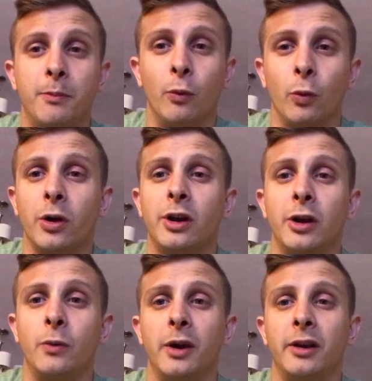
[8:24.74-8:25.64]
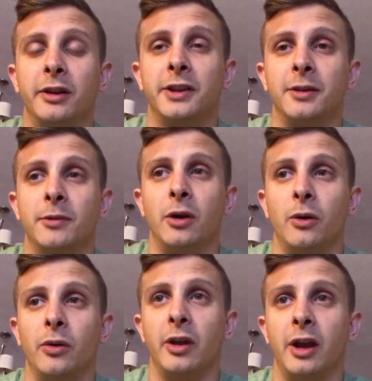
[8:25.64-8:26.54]
word it in a way to let them
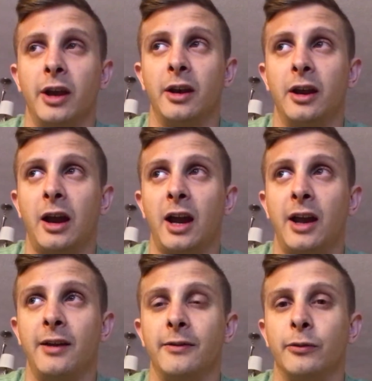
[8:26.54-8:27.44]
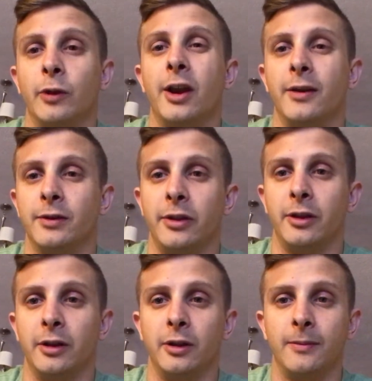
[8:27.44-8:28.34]
know that I've read
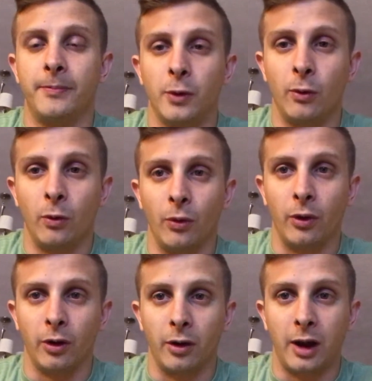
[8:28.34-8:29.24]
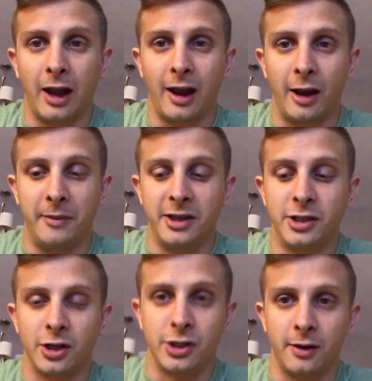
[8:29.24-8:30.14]
everything, or I may
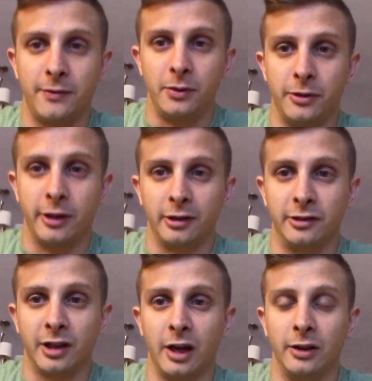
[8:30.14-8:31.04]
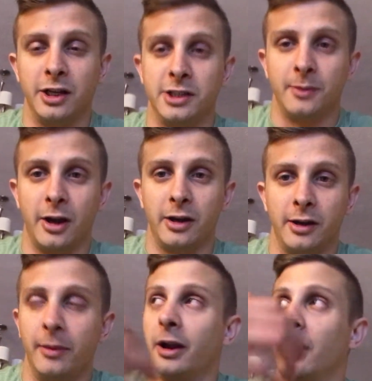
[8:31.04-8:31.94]
touch on a few things that I liked about it
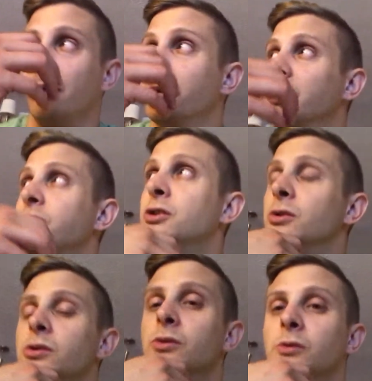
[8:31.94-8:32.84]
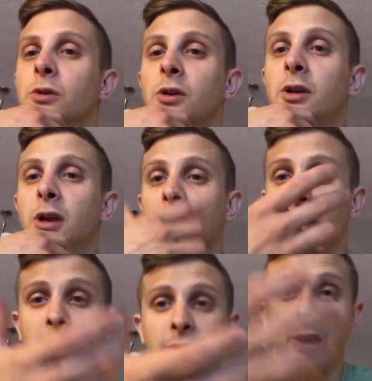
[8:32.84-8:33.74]
in my comment, to
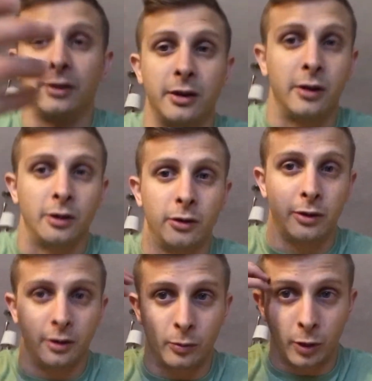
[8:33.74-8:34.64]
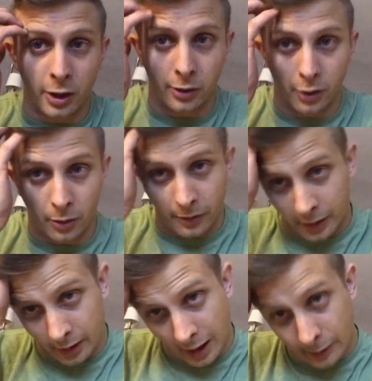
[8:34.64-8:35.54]
again let the writer know
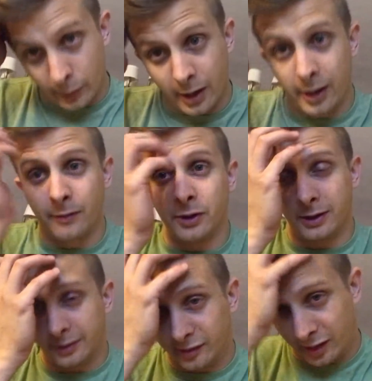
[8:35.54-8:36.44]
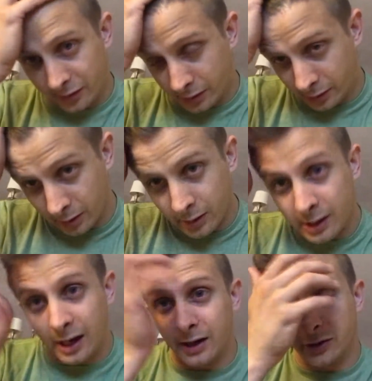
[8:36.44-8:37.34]
that I read everything that's on there.
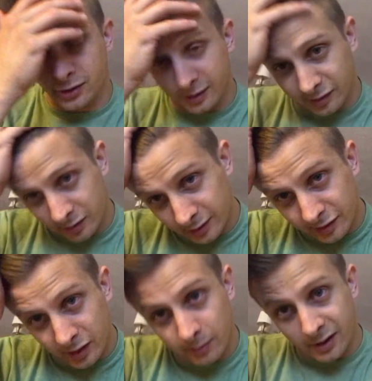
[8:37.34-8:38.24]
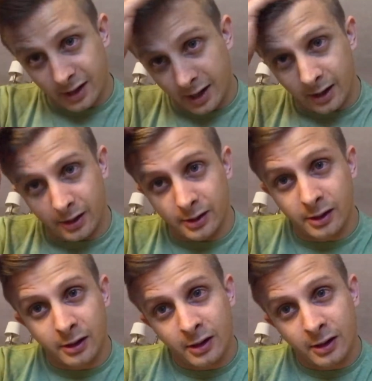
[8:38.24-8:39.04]
I didn't just skim to the end